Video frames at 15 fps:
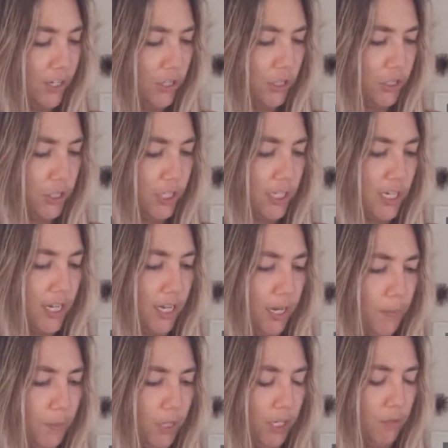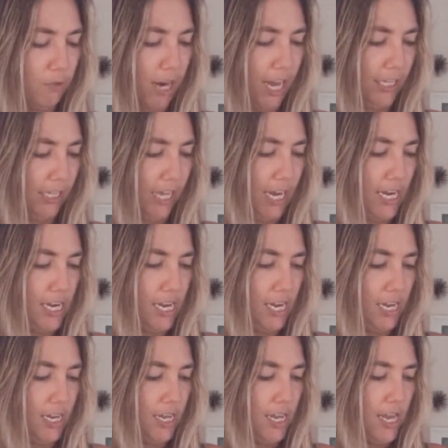She's a pretty rad
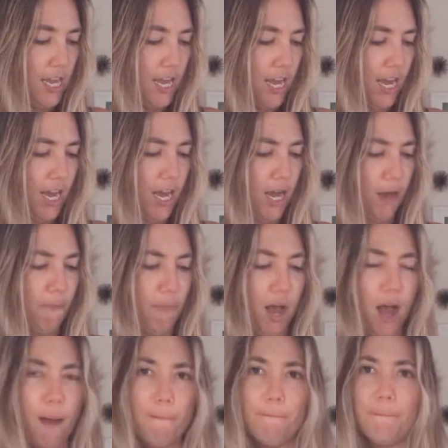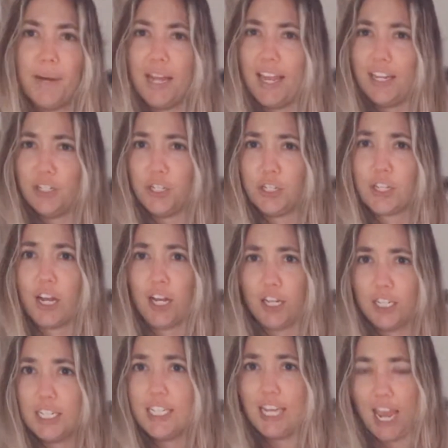lady. And she's got
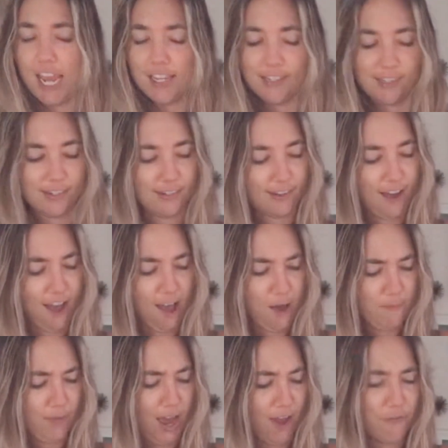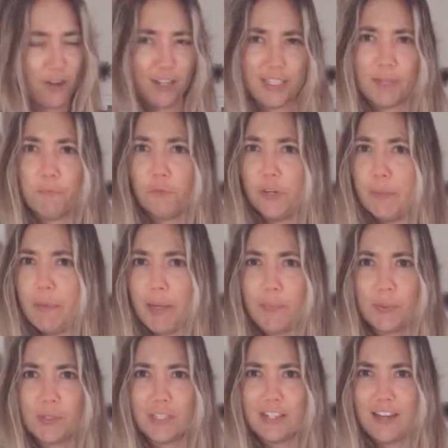good taste. I've got some Free
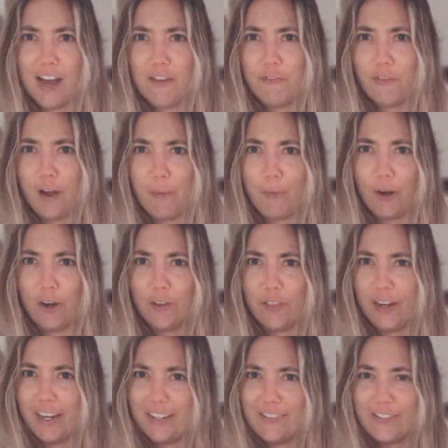People stuff from her that I